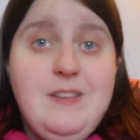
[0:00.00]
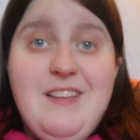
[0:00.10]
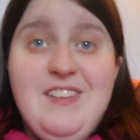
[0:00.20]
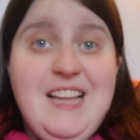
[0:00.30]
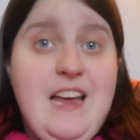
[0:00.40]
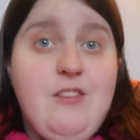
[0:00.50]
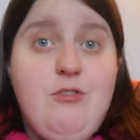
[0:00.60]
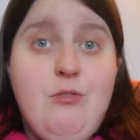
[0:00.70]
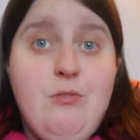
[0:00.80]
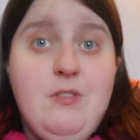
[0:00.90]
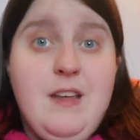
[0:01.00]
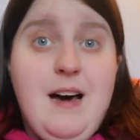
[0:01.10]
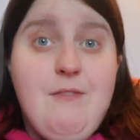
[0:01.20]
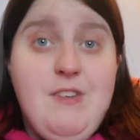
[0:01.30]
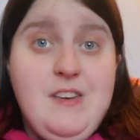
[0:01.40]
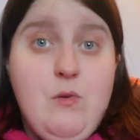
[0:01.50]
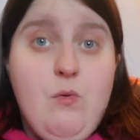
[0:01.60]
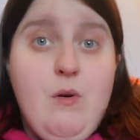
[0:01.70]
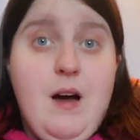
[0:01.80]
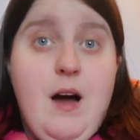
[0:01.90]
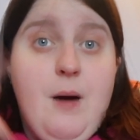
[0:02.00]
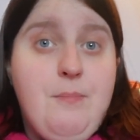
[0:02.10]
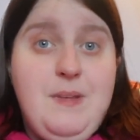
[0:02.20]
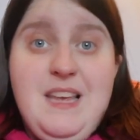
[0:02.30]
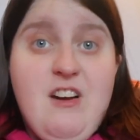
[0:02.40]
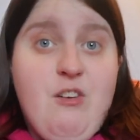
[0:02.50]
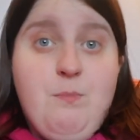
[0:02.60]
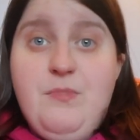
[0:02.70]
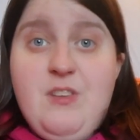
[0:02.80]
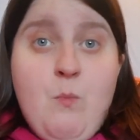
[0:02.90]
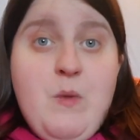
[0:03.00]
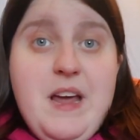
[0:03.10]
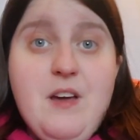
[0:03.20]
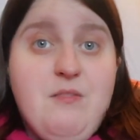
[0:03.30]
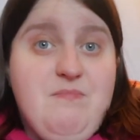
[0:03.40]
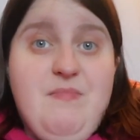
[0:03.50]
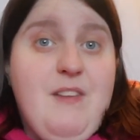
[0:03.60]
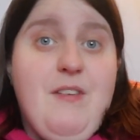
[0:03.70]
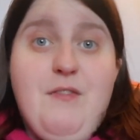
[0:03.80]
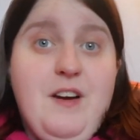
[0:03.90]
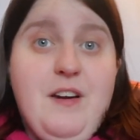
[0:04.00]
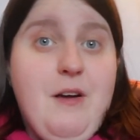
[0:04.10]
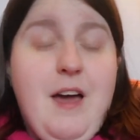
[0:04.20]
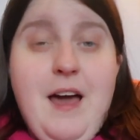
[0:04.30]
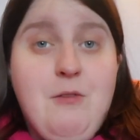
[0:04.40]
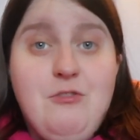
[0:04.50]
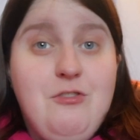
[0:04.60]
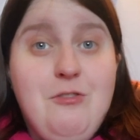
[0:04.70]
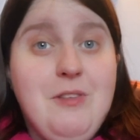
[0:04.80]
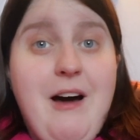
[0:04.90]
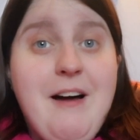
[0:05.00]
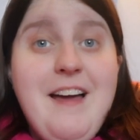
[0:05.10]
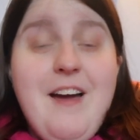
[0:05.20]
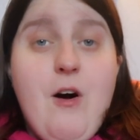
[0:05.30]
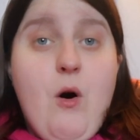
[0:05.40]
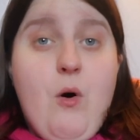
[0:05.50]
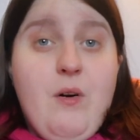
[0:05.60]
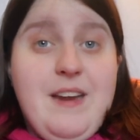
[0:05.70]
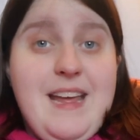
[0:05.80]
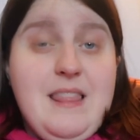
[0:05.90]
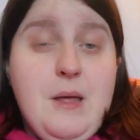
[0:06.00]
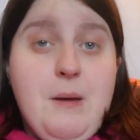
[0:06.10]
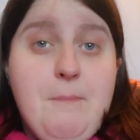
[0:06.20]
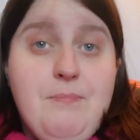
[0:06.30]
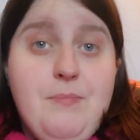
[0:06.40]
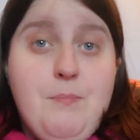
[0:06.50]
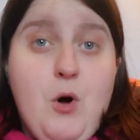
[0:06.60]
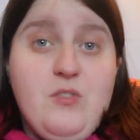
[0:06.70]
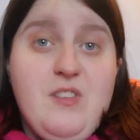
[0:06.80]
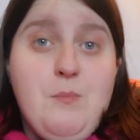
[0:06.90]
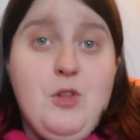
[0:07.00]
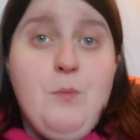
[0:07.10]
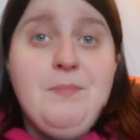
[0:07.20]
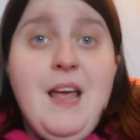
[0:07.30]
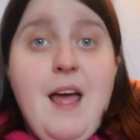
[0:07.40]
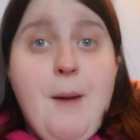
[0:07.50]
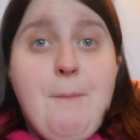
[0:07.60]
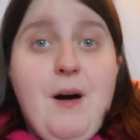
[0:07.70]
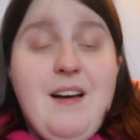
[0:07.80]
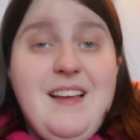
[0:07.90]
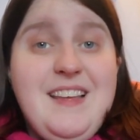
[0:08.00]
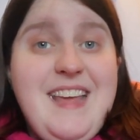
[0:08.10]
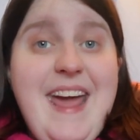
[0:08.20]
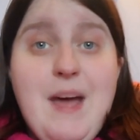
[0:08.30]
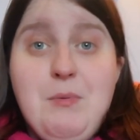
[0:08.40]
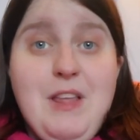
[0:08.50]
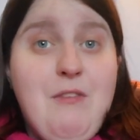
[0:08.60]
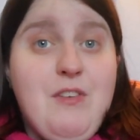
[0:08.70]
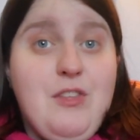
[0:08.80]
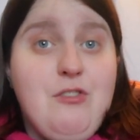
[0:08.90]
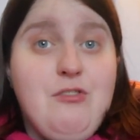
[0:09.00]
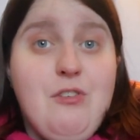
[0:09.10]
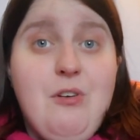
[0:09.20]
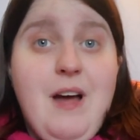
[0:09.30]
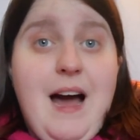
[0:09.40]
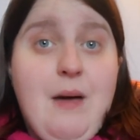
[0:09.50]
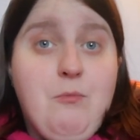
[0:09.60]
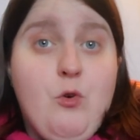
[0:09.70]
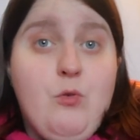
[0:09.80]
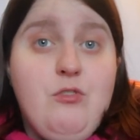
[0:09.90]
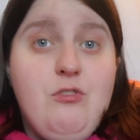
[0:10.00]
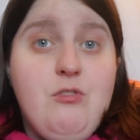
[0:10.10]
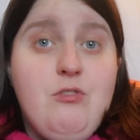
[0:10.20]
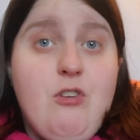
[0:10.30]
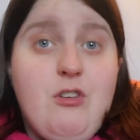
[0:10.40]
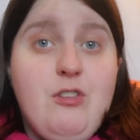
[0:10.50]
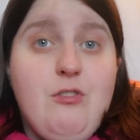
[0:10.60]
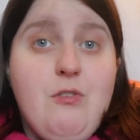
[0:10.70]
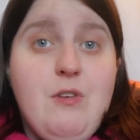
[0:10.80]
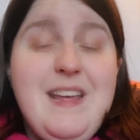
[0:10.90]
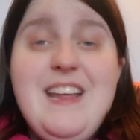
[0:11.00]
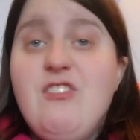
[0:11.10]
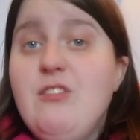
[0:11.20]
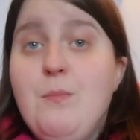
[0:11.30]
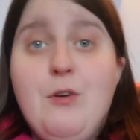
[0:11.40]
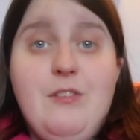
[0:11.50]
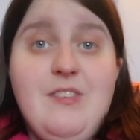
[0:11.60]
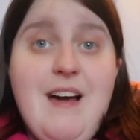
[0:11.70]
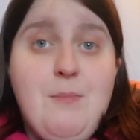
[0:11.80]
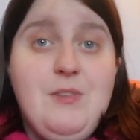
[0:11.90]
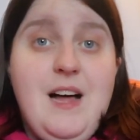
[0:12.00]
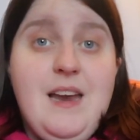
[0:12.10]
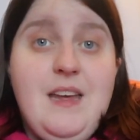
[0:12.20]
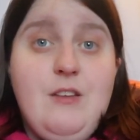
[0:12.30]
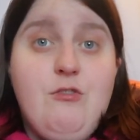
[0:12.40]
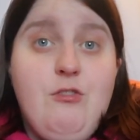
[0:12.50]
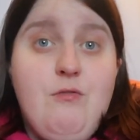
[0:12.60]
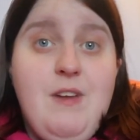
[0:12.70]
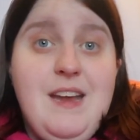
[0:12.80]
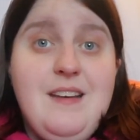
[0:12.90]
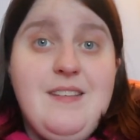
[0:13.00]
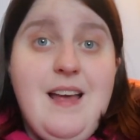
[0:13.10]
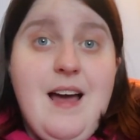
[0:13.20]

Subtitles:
leave a link to that video up here somewhere if I figure out how to do that, or in the box down below. But yeah, without further ado, I'm going to talk you through each of the books that I'm planning to read